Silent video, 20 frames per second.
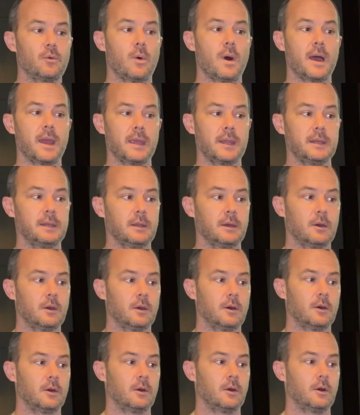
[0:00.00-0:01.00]
wine
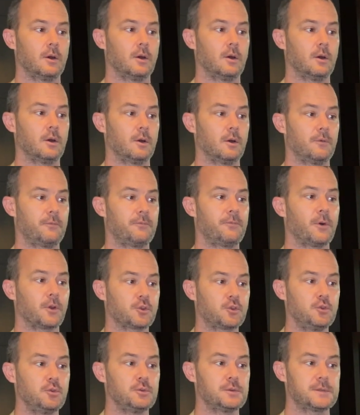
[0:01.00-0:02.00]

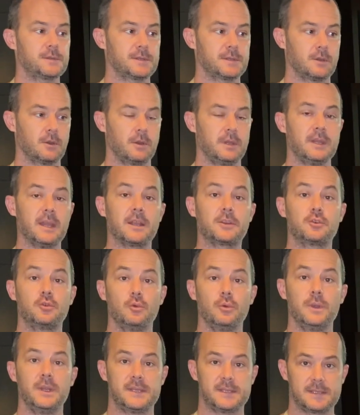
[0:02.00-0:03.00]
focus in
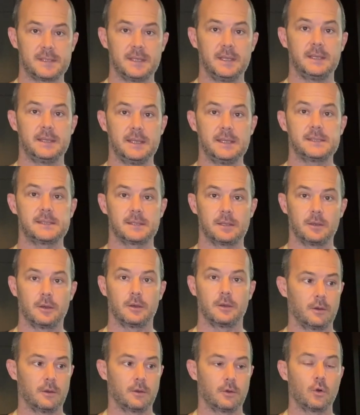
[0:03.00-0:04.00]
ATAU, it is
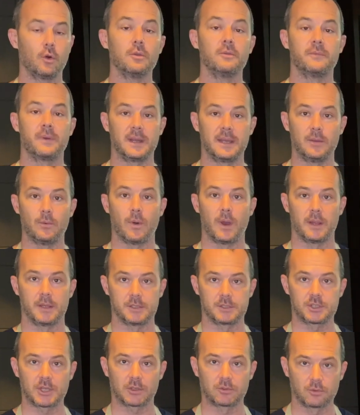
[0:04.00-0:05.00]
Rhone Valley wine,
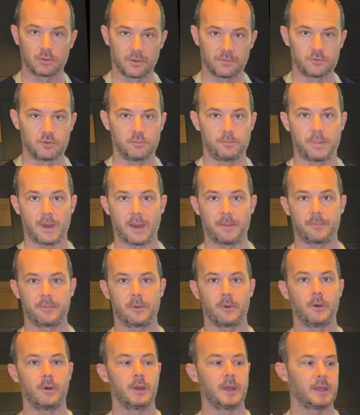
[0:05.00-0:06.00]
Châteauneuf-du-Pape
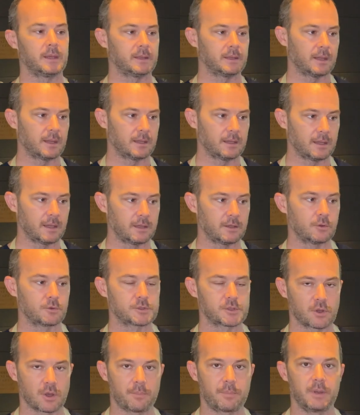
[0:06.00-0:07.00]
and
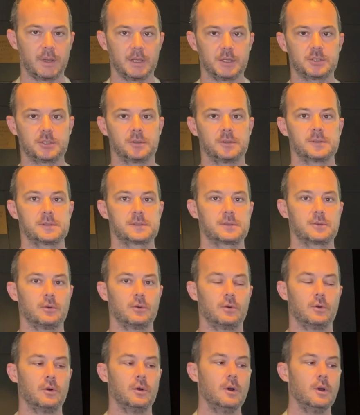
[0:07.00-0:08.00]
those appellations.
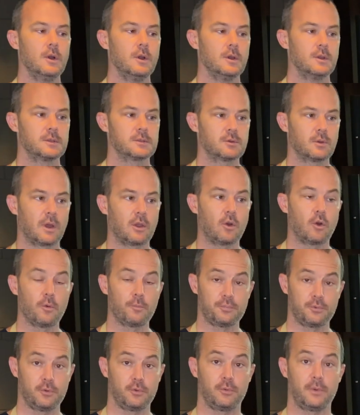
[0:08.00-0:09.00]
So I
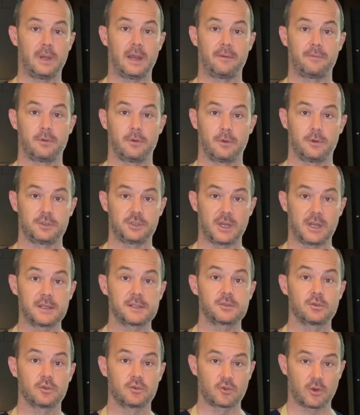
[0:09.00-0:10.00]
hope you will have a chance
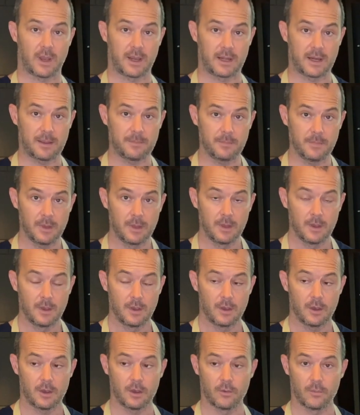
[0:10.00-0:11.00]
to try them
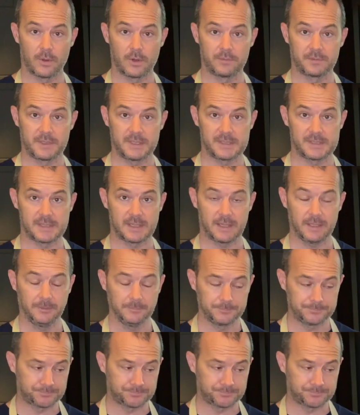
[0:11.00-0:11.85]
one of these days.